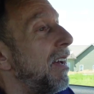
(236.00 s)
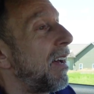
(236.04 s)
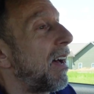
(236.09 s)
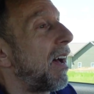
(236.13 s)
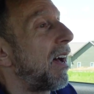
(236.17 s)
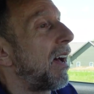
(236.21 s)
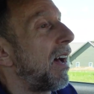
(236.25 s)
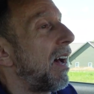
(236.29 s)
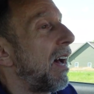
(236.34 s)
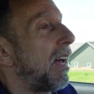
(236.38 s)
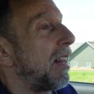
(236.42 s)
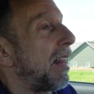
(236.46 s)

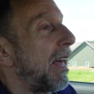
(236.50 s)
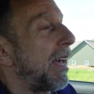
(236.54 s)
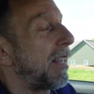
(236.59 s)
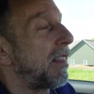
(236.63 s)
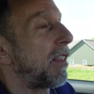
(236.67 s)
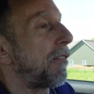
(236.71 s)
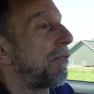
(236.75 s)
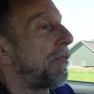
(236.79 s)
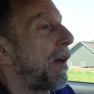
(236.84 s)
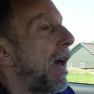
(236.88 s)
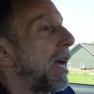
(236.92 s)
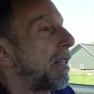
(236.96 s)
I like
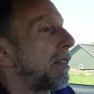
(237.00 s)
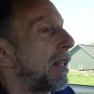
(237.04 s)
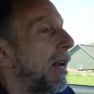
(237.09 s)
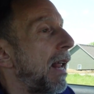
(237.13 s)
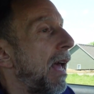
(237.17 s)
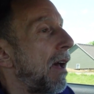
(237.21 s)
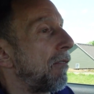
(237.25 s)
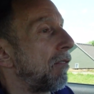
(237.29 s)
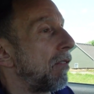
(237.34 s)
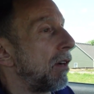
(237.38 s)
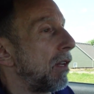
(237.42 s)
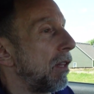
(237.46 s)
the fact that I
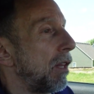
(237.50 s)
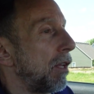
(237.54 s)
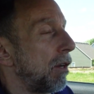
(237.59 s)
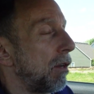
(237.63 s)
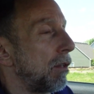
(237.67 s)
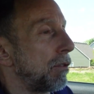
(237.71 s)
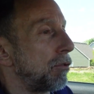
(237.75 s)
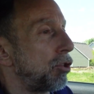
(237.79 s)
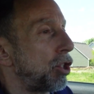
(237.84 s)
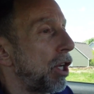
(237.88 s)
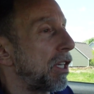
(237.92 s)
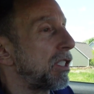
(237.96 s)
have a
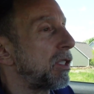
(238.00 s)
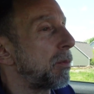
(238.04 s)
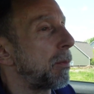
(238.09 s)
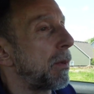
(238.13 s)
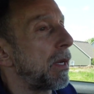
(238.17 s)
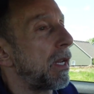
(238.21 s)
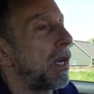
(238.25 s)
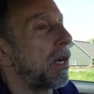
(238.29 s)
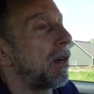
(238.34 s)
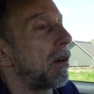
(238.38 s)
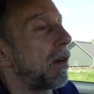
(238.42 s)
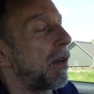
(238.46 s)
little
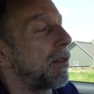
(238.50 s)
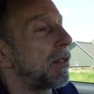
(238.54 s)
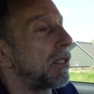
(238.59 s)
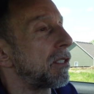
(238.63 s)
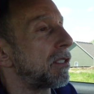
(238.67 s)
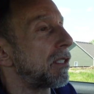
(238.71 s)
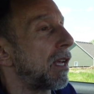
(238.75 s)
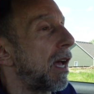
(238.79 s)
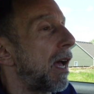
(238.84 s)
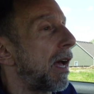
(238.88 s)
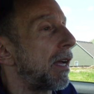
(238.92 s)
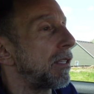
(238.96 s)
adjustment here on the
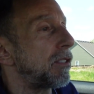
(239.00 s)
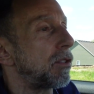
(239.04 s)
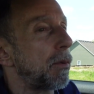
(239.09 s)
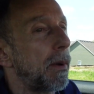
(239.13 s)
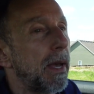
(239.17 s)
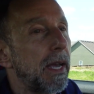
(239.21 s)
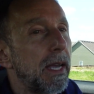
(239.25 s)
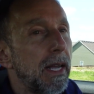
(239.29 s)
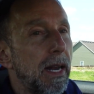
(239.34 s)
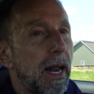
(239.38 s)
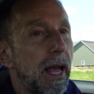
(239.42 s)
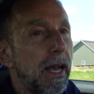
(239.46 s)
side, so
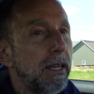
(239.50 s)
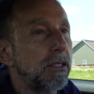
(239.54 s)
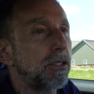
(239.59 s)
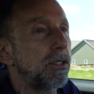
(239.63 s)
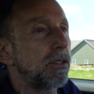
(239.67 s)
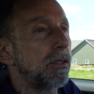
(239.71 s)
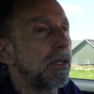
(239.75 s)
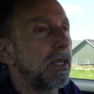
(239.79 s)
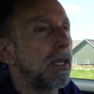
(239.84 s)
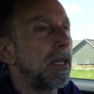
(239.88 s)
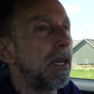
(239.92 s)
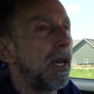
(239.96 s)
I can
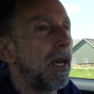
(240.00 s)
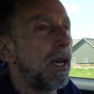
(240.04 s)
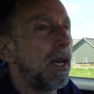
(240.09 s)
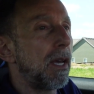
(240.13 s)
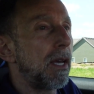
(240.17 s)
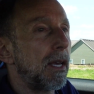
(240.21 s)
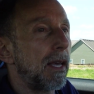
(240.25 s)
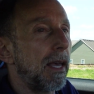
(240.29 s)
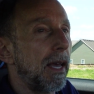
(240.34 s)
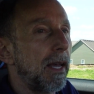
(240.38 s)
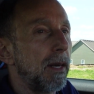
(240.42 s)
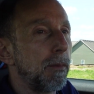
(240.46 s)
actually
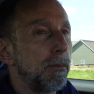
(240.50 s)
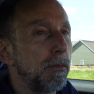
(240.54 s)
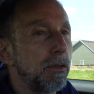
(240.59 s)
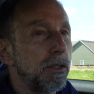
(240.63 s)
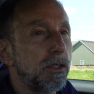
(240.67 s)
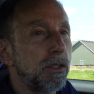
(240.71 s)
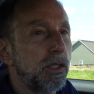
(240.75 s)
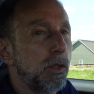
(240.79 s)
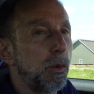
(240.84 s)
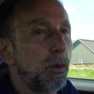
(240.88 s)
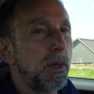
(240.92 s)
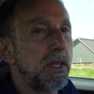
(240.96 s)
get them to
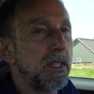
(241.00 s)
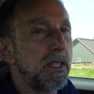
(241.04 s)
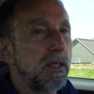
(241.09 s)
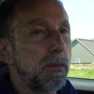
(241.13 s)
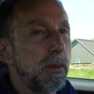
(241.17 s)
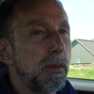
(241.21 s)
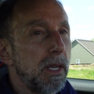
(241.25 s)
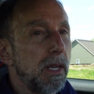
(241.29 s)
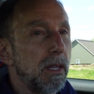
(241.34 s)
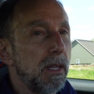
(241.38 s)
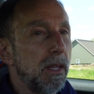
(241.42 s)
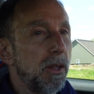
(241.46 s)
squeeze
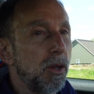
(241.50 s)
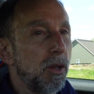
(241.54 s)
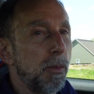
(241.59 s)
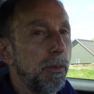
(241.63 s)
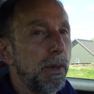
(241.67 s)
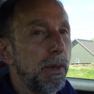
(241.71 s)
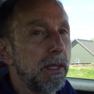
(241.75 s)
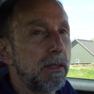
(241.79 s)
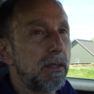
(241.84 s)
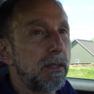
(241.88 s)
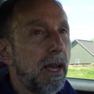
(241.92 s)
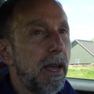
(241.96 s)
me a little
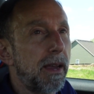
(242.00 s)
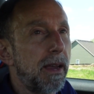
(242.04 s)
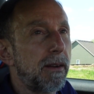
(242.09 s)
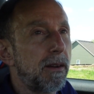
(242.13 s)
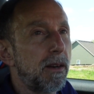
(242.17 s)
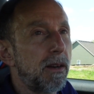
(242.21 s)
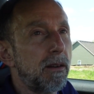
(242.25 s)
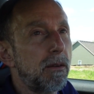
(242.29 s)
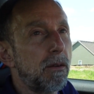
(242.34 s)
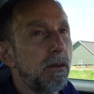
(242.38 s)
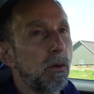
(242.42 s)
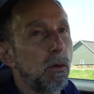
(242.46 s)
bit
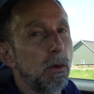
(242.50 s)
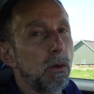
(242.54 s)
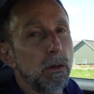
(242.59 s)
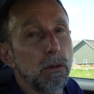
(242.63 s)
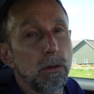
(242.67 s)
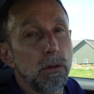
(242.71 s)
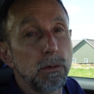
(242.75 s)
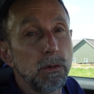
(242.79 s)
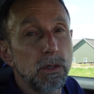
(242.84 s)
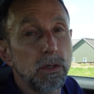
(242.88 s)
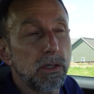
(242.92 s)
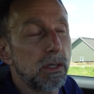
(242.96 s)
tighter or
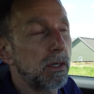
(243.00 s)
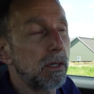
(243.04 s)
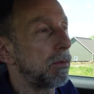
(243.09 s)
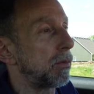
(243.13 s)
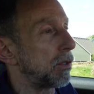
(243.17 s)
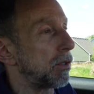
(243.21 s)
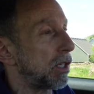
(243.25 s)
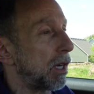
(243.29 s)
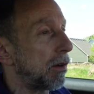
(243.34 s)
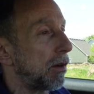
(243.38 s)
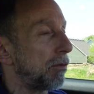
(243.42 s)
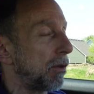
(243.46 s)
looser,
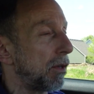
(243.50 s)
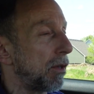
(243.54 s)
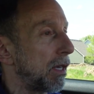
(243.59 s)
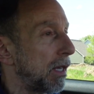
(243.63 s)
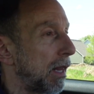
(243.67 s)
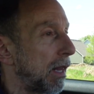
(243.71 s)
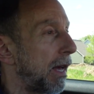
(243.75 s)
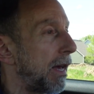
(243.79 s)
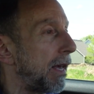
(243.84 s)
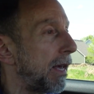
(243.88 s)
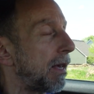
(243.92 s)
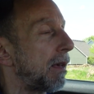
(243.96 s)
which I
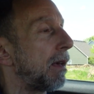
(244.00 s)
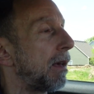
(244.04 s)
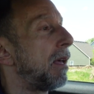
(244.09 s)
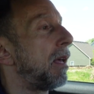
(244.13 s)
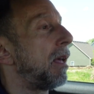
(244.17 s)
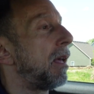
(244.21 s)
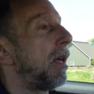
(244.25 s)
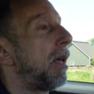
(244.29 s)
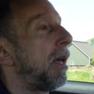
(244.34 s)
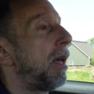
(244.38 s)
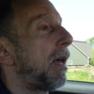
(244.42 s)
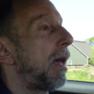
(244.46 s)
really like.
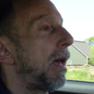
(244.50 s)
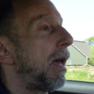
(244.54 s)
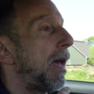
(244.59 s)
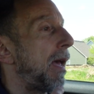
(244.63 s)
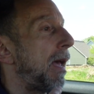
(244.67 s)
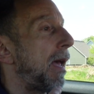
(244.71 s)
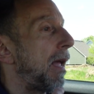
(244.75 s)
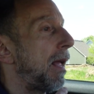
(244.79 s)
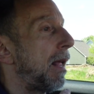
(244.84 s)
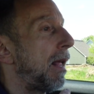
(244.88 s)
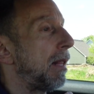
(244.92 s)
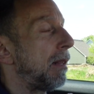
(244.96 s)

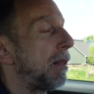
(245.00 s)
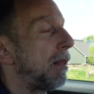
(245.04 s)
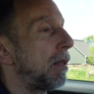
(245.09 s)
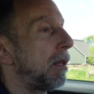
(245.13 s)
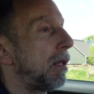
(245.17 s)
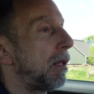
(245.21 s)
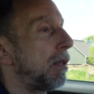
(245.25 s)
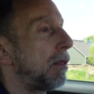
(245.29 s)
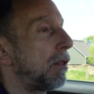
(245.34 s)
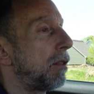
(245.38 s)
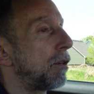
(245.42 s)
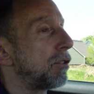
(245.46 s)
And
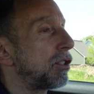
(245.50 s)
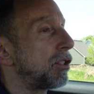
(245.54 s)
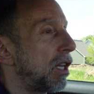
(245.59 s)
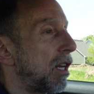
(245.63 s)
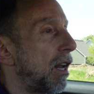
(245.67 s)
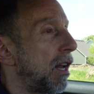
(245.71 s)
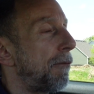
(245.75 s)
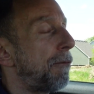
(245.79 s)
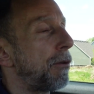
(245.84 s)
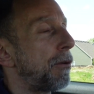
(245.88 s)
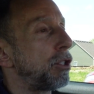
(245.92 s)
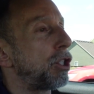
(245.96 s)
there's
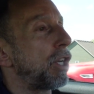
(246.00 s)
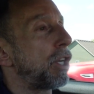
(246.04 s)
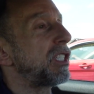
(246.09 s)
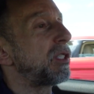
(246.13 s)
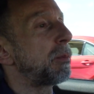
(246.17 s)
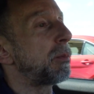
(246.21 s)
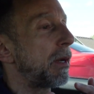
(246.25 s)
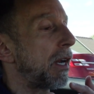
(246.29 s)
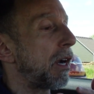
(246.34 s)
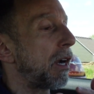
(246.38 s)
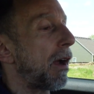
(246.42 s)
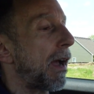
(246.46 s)
enough
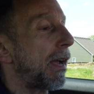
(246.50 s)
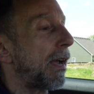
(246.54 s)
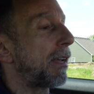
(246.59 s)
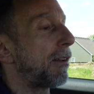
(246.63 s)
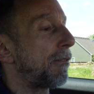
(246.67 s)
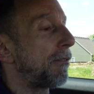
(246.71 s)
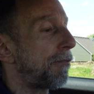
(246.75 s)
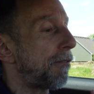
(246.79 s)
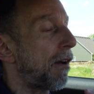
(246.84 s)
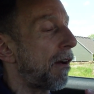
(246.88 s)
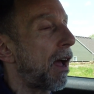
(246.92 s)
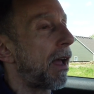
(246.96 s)
adjustment here, I
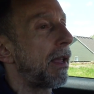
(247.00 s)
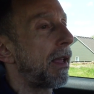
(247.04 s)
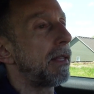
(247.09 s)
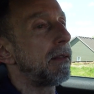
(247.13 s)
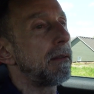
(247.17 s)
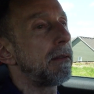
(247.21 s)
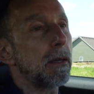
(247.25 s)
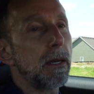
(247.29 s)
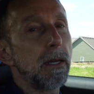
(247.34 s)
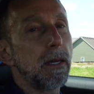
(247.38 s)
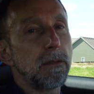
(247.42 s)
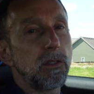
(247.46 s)
could
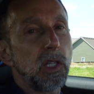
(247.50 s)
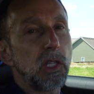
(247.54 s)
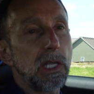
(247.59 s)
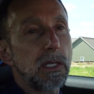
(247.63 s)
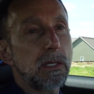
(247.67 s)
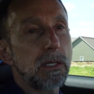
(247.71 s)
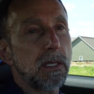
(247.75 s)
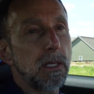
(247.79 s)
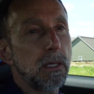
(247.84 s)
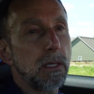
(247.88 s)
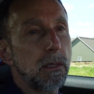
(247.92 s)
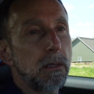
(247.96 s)
find a
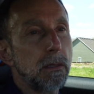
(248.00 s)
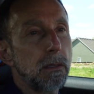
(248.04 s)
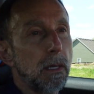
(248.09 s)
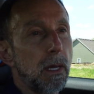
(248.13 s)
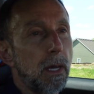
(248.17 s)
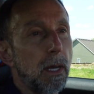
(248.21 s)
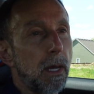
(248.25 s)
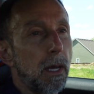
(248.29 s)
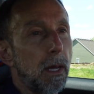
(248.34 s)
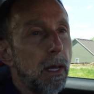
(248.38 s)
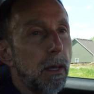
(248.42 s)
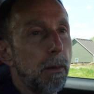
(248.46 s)
decent
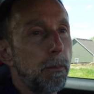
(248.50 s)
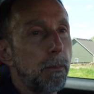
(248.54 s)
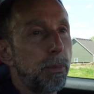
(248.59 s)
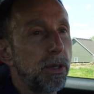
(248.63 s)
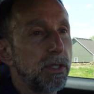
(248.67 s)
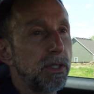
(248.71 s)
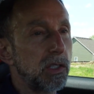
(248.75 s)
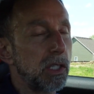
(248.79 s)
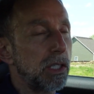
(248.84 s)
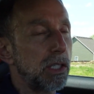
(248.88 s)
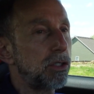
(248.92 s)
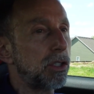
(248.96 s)

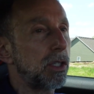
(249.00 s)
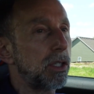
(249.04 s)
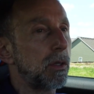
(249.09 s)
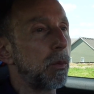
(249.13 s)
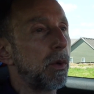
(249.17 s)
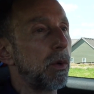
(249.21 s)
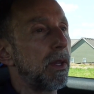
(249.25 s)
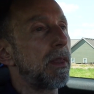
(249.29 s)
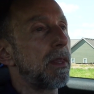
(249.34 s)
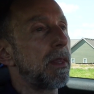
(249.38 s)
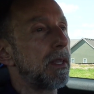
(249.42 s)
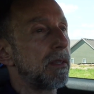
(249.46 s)
position
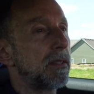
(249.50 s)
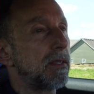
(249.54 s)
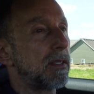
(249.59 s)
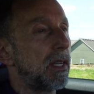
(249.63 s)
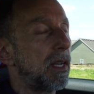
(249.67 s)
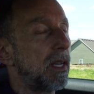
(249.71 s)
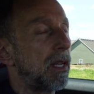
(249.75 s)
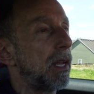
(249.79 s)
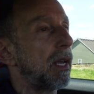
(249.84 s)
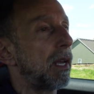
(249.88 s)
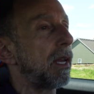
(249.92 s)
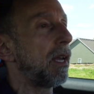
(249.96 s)
with the
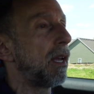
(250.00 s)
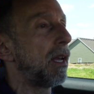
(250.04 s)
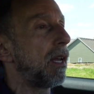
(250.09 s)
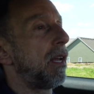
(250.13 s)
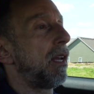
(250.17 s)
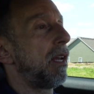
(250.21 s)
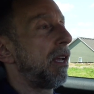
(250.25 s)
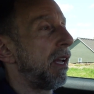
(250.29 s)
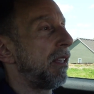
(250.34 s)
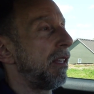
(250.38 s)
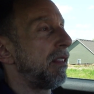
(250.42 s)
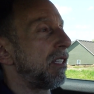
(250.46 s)
seating.
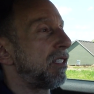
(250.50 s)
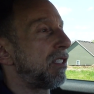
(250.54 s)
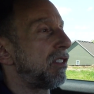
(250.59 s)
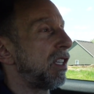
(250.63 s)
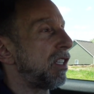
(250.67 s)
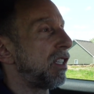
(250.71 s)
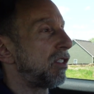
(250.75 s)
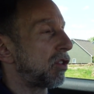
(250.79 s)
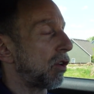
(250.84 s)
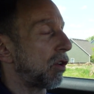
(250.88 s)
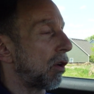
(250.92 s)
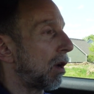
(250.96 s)
And the
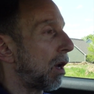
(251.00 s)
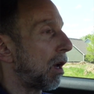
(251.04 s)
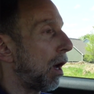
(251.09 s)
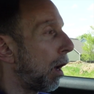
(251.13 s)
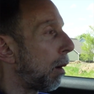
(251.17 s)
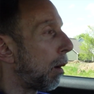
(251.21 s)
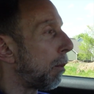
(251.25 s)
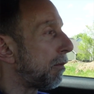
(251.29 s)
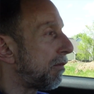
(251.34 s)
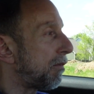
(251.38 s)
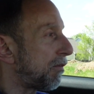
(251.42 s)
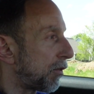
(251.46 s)
seats are
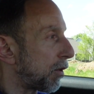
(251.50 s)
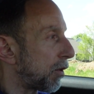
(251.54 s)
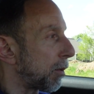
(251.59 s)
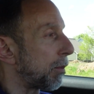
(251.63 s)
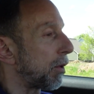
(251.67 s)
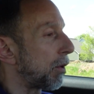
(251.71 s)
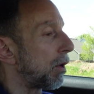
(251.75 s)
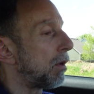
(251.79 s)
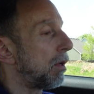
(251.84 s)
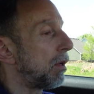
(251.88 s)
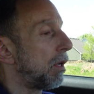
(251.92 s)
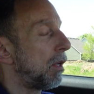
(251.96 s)

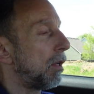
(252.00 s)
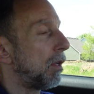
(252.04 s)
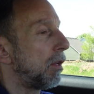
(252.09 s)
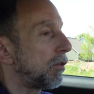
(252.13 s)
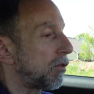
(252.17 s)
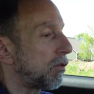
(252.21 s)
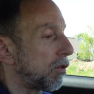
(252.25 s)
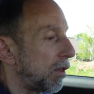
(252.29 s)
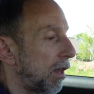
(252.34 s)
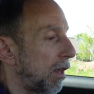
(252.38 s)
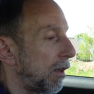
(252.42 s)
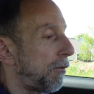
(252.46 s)
comfortable,
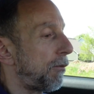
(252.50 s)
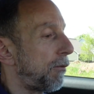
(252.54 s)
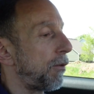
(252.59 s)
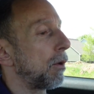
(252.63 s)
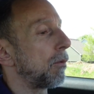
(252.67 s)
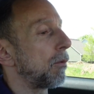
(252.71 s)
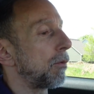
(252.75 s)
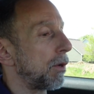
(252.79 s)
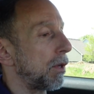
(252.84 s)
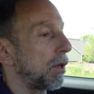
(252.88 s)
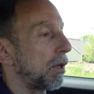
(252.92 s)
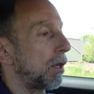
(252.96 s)
so they
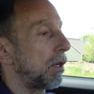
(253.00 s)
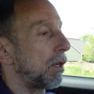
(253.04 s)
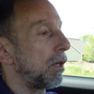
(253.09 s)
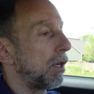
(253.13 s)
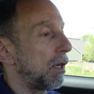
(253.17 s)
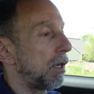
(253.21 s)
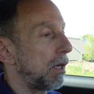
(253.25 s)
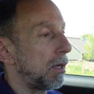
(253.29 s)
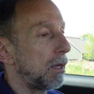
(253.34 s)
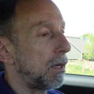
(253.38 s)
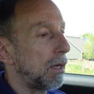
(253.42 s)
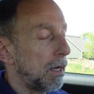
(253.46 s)
feel really
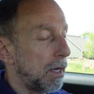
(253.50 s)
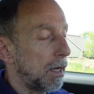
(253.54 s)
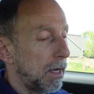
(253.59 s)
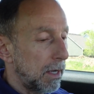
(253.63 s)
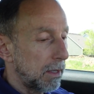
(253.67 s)
good.